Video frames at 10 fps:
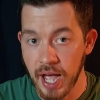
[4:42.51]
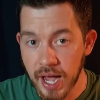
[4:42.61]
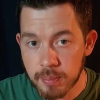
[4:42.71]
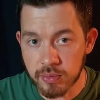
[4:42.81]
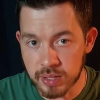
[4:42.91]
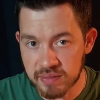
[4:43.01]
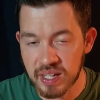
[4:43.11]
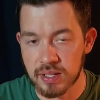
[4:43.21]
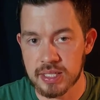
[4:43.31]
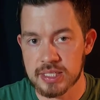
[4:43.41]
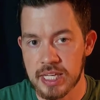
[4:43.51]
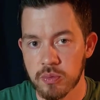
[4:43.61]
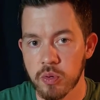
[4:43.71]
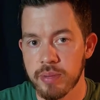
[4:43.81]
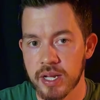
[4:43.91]
I believe, at least, it
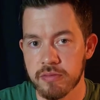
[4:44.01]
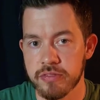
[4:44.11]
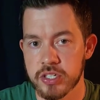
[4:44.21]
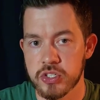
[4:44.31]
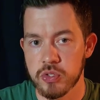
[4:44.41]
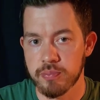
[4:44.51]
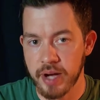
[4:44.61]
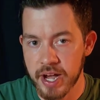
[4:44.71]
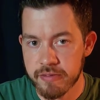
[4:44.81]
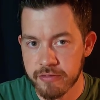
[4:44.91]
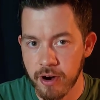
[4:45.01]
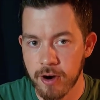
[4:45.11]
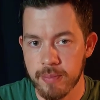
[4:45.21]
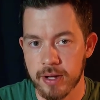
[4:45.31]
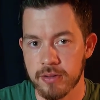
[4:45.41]
will benefit you by
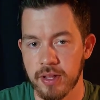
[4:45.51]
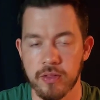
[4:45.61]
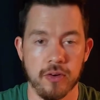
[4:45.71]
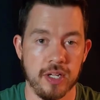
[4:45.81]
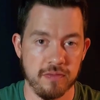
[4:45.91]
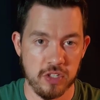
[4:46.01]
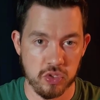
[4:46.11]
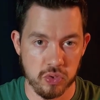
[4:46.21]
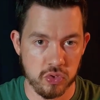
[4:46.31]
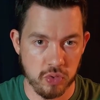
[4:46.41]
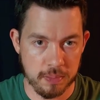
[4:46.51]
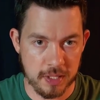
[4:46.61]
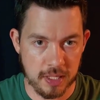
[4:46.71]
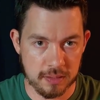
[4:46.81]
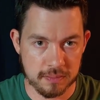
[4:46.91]
far better than learning visual
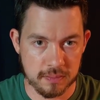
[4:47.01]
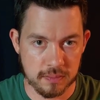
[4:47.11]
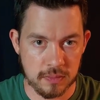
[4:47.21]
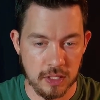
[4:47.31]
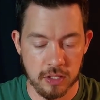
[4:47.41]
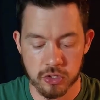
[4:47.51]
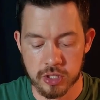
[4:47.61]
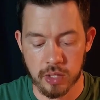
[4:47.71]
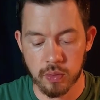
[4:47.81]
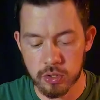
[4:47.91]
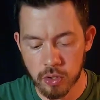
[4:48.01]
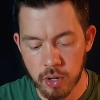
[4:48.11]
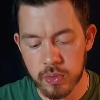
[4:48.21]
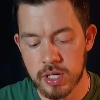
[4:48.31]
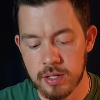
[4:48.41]
scripting. And you're saying, well, you
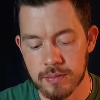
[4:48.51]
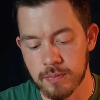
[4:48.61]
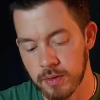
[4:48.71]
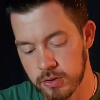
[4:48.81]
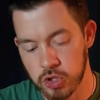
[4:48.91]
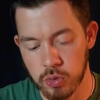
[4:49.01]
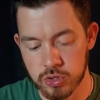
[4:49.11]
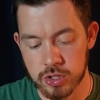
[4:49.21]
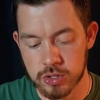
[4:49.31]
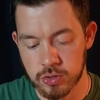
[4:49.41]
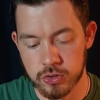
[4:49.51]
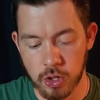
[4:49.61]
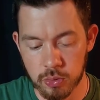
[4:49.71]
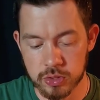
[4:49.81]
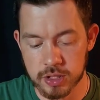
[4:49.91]
already chose us or
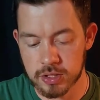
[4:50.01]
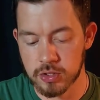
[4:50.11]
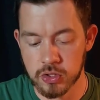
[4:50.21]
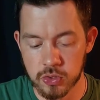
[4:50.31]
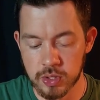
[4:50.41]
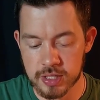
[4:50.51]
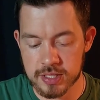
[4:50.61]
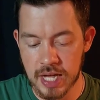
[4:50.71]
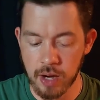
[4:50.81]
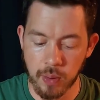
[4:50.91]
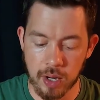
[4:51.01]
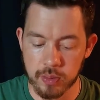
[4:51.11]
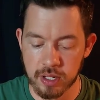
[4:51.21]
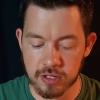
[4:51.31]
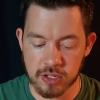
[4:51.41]
told us to do this now. Why are
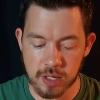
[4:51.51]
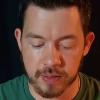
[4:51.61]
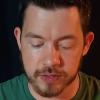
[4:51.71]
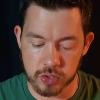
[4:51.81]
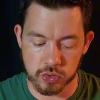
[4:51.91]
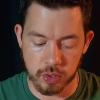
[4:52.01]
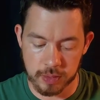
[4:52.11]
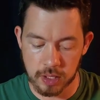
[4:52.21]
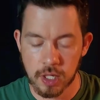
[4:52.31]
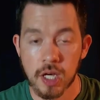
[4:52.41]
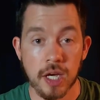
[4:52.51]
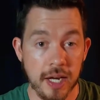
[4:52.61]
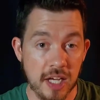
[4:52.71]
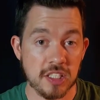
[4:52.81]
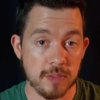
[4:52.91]
we going to talk about visual scripting? It
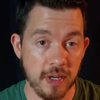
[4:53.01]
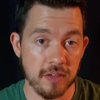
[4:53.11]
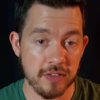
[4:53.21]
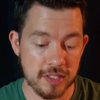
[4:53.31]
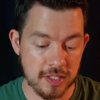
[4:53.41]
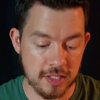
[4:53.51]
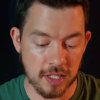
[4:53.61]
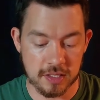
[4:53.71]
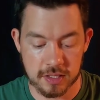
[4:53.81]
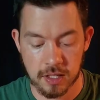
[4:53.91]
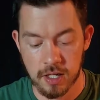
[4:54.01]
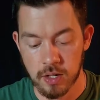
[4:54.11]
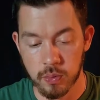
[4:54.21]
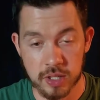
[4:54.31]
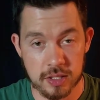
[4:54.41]
has its benefits. It does.
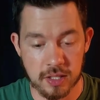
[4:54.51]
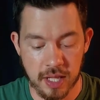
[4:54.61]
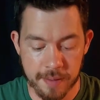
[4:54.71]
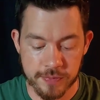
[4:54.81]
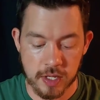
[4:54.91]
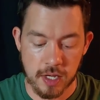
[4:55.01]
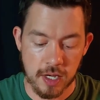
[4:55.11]
We'll get to that.